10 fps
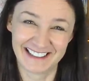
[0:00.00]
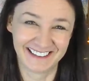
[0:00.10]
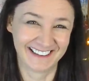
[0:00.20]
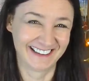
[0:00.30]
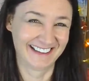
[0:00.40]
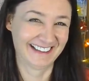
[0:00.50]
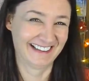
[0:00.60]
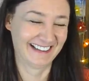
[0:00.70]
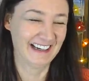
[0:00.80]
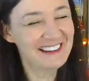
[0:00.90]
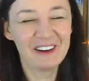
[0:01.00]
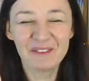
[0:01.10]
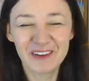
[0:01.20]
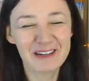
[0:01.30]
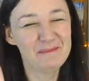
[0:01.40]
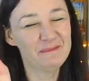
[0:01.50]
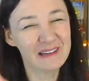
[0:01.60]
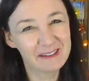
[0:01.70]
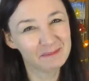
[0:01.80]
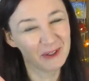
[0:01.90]
They're not very
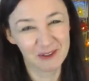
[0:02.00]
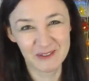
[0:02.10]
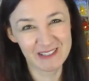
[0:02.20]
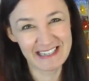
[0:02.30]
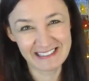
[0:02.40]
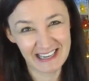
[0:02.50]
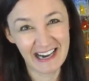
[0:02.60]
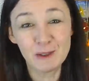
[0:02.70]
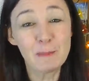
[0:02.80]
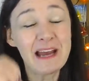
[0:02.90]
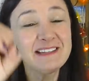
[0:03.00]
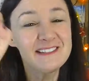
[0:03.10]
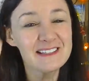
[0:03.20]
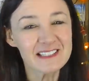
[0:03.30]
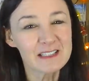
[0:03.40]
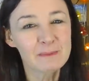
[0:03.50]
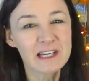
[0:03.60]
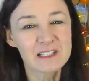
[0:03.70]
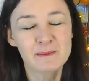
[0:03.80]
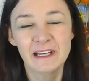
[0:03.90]
big balls either. You pay just as
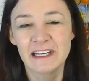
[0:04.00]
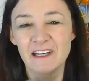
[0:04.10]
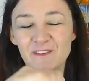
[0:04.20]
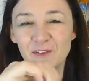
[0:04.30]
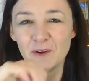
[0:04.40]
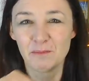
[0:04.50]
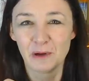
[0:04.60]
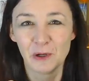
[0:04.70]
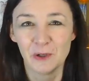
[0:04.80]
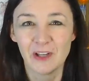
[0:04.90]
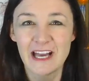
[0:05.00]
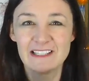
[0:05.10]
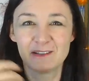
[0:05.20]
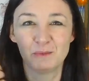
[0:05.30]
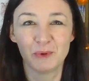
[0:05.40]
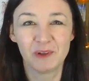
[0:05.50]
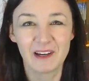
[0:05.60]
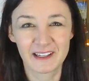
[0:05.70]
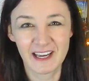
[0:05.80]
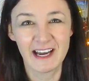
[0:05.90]
much money for a ball as you would
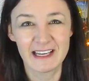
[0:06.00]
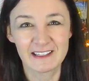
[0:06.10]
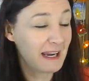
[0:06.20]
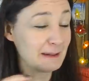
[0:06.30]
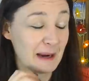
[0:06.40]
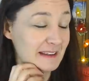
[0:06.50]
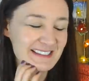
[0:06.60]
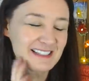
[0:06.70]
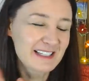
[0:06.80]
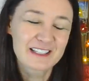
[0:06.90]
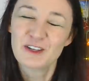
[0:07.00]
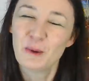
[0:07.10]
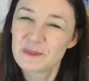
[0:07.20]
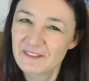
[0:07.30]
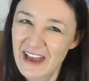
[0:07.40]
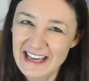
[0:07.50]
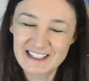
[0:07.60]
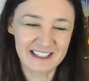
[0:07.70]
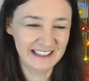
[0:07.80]
a cake. Anyway, that's just an observation.